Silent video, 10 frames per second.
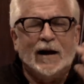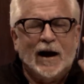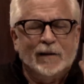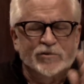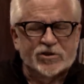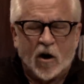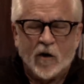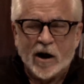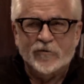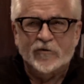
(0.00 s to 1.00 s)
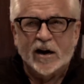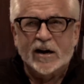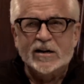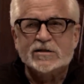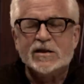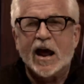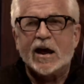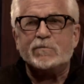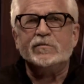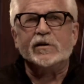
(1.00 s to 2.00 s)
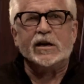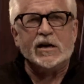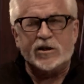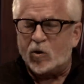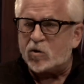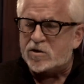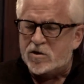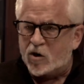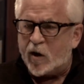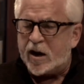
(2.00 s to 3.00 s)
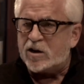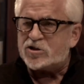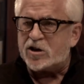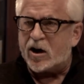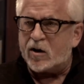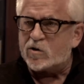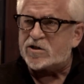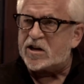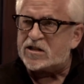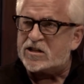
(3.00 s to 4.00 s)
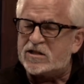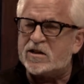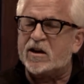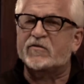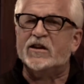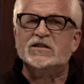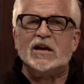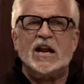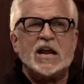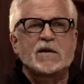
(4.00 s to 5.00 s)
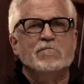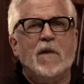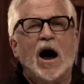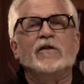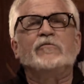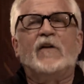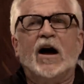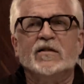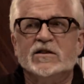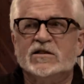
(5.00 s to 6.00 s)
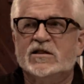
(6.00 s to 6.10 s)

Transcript: I'm sorry I forget his name. Keith Olson, the great engineer, was an assistant of his, and he modified this